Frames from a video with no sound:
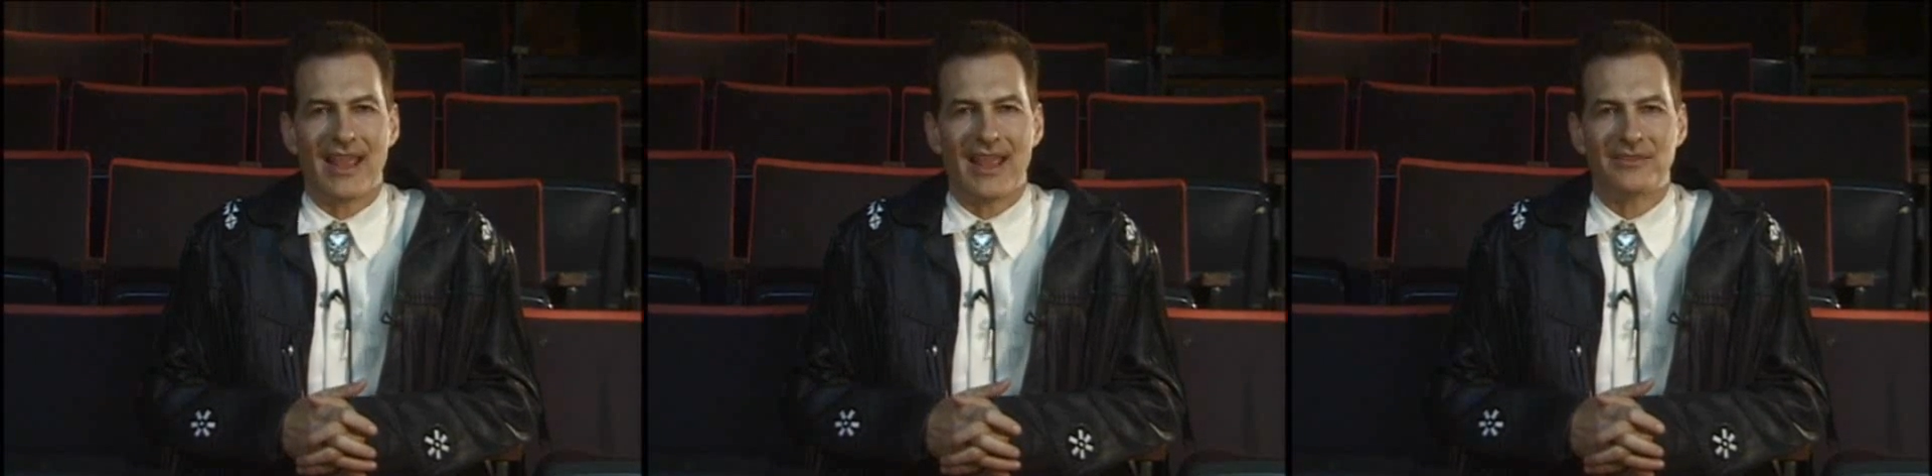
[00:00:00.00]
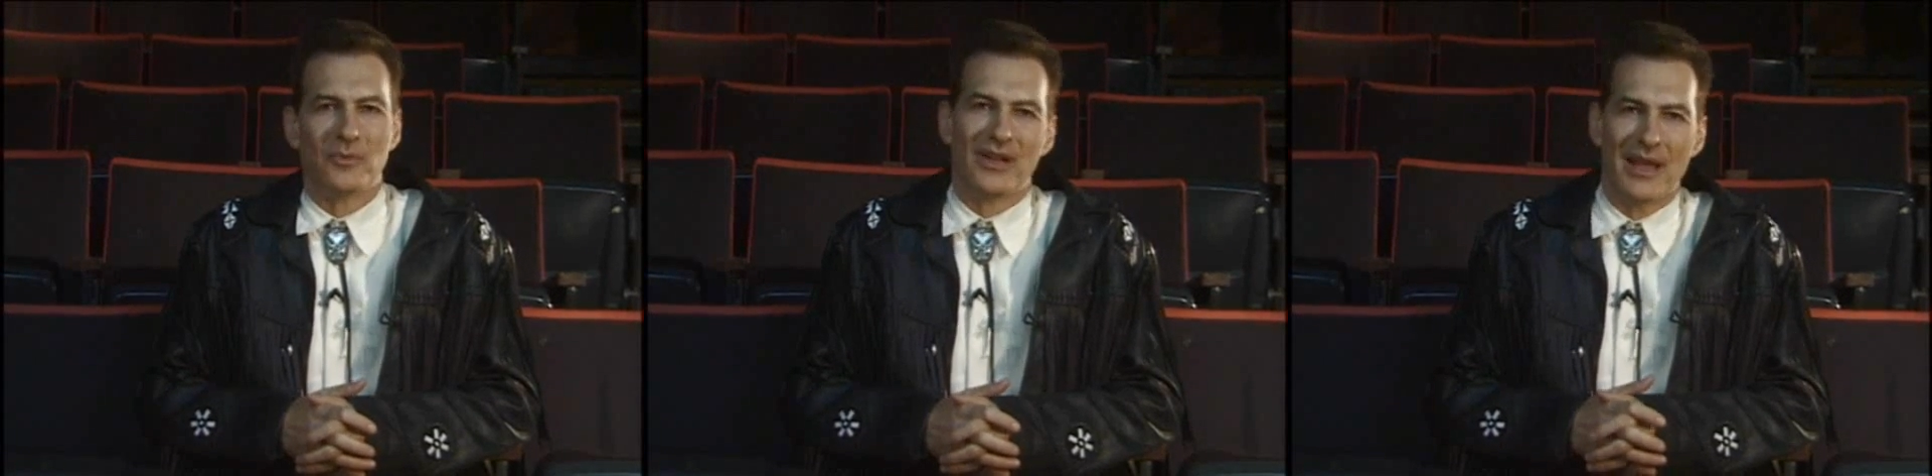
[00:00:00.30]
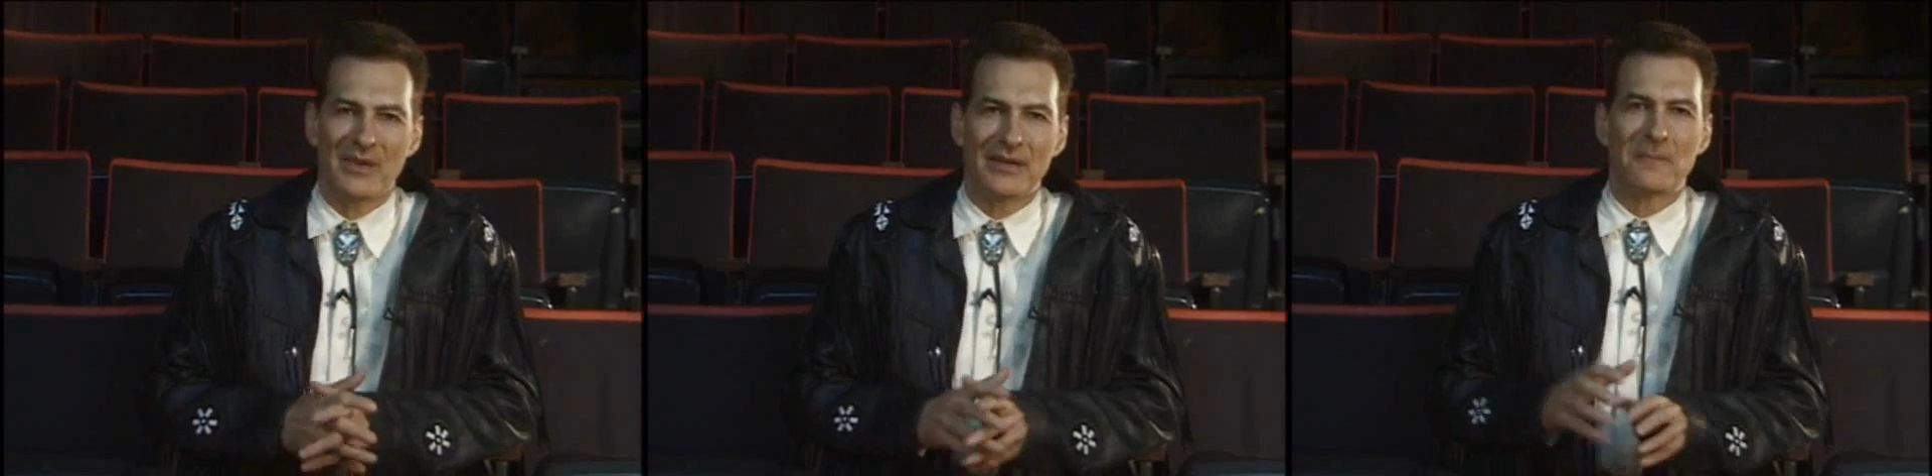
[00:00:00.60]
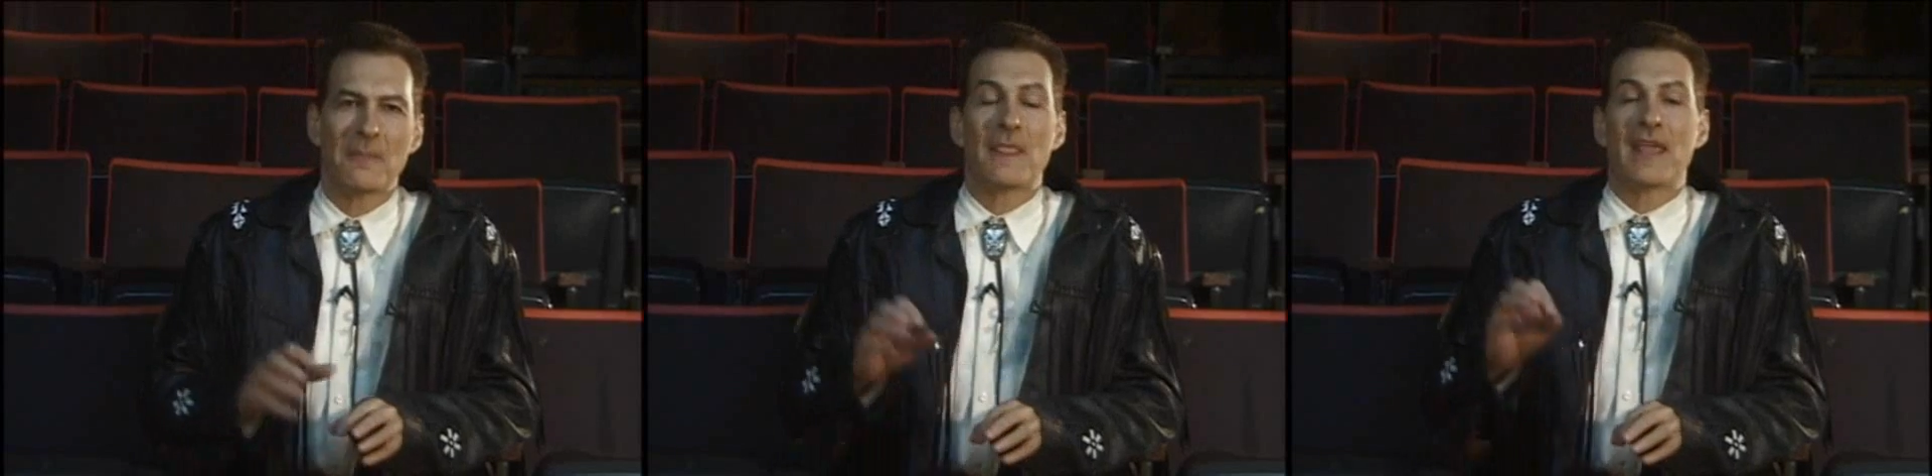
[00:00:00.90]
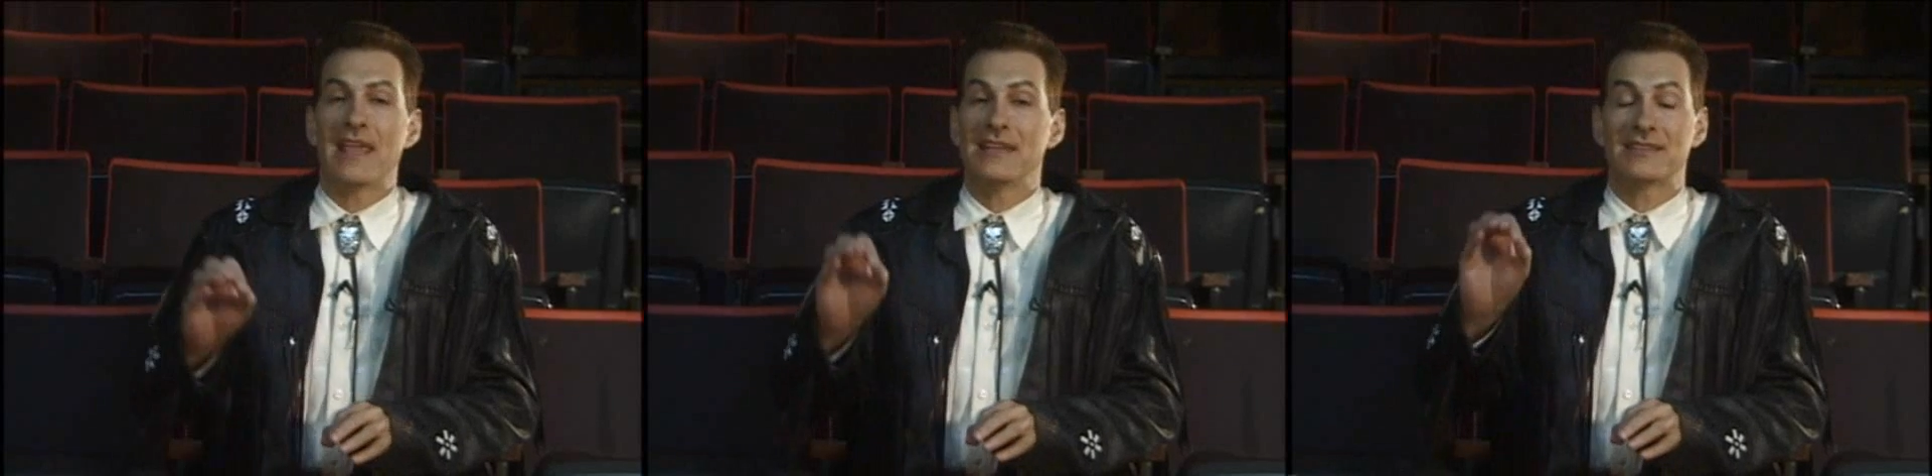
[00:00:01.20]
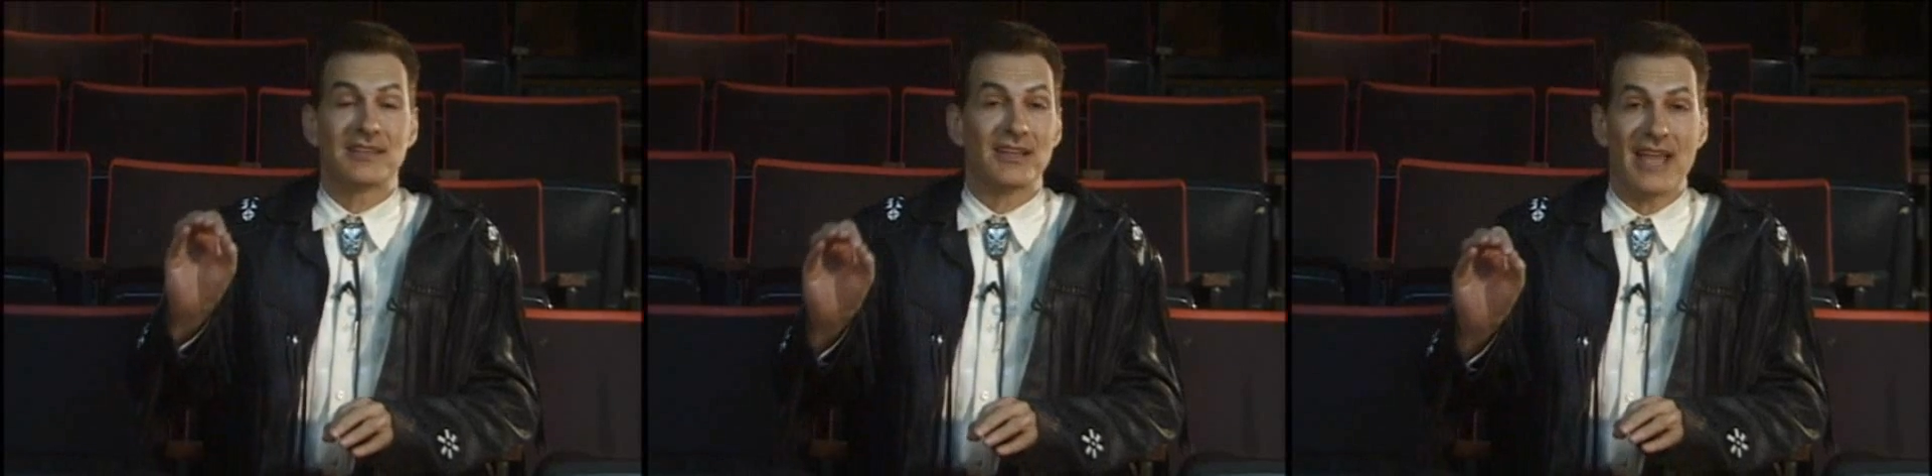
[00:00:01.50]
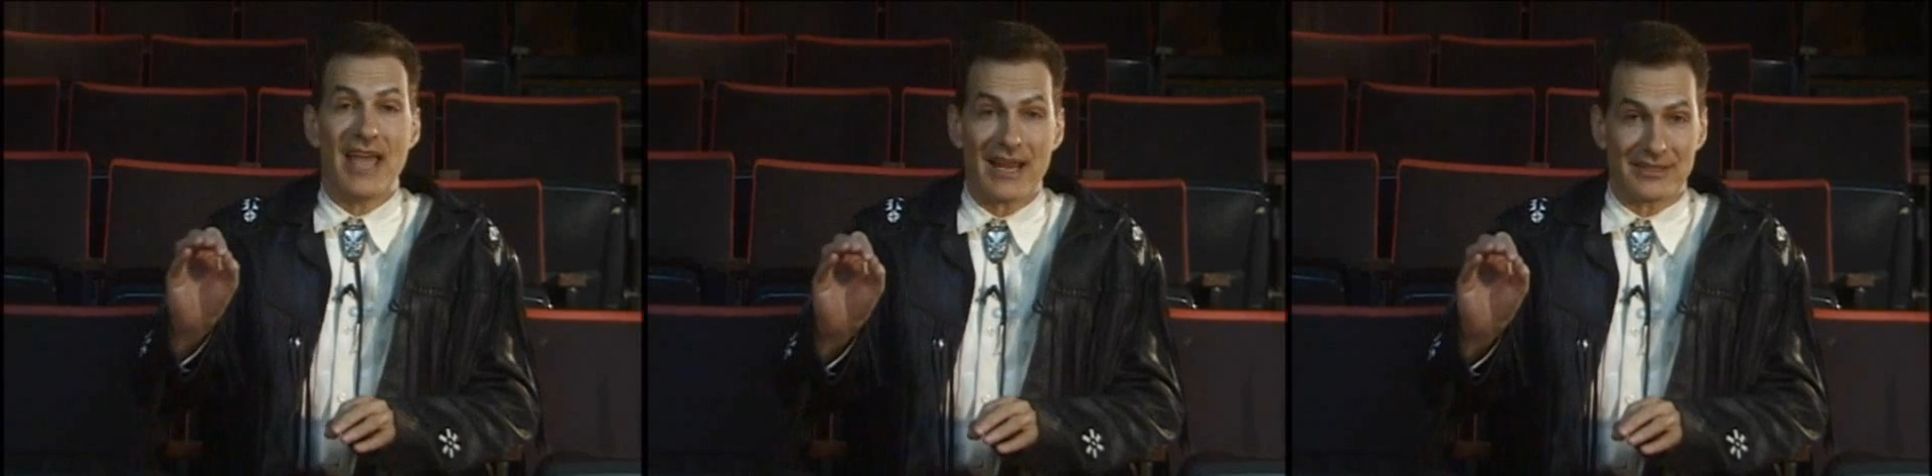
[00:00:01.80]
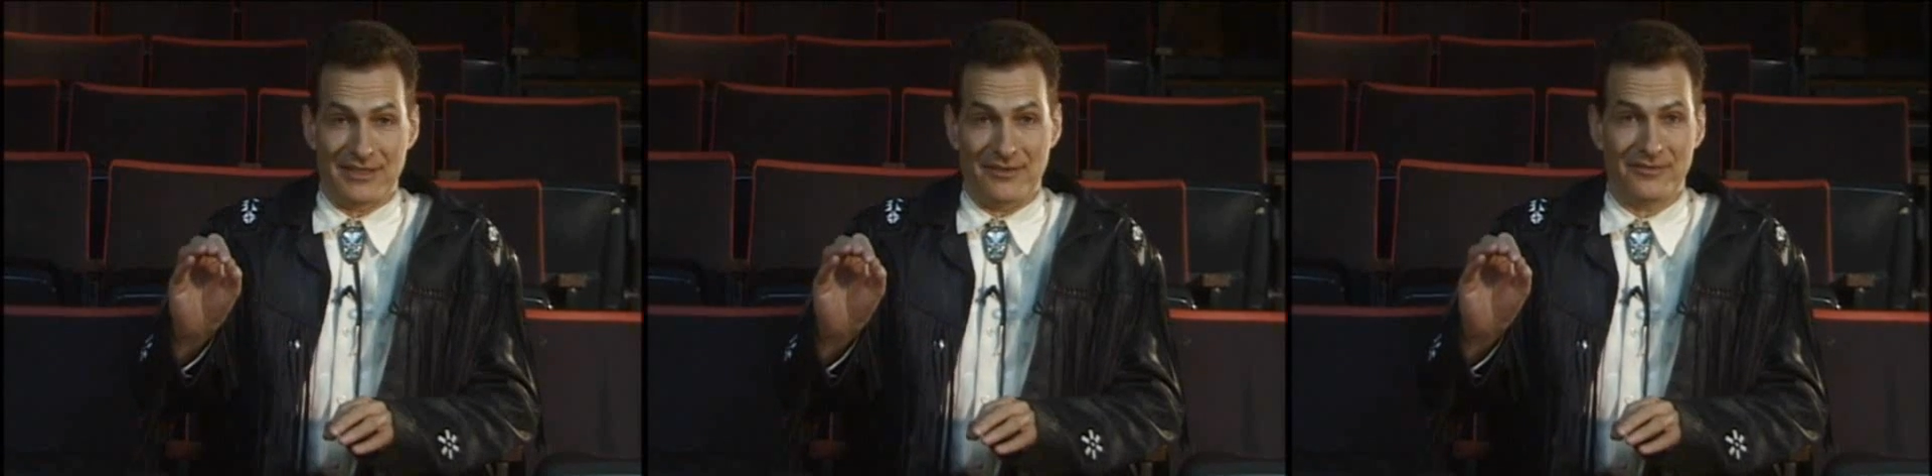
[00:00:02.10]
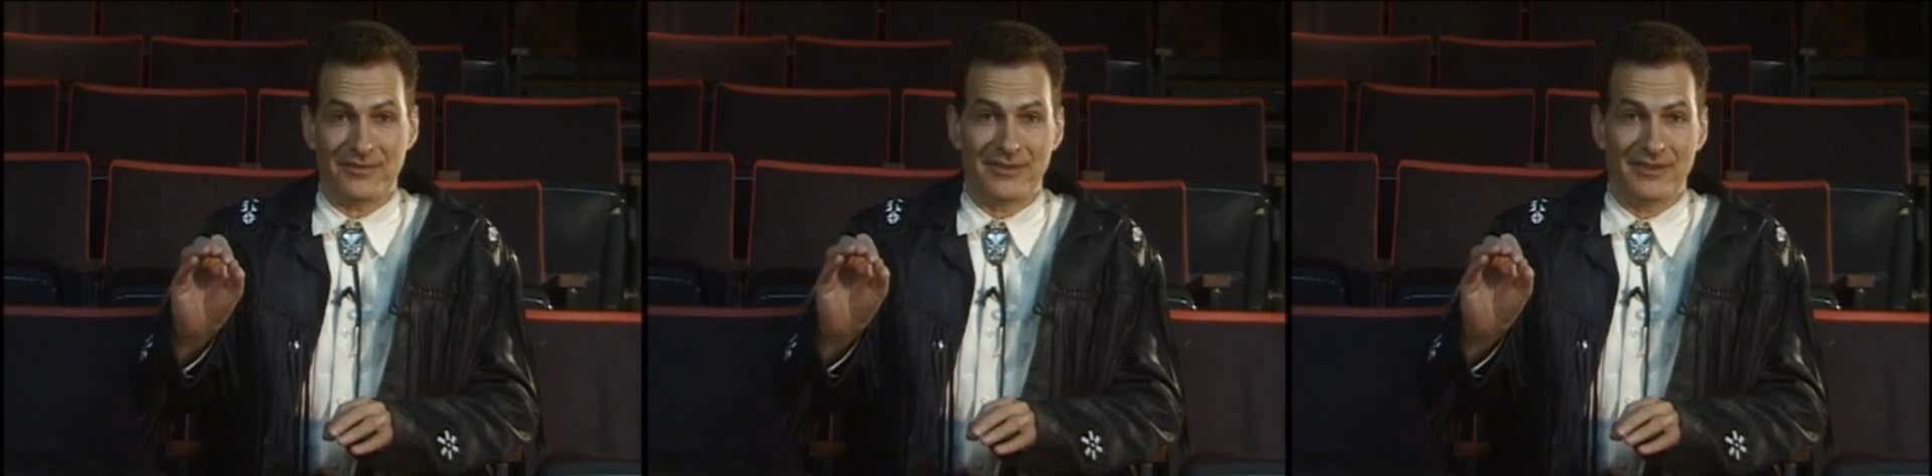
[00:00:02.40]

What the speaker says: And, well, I mean, he's still active.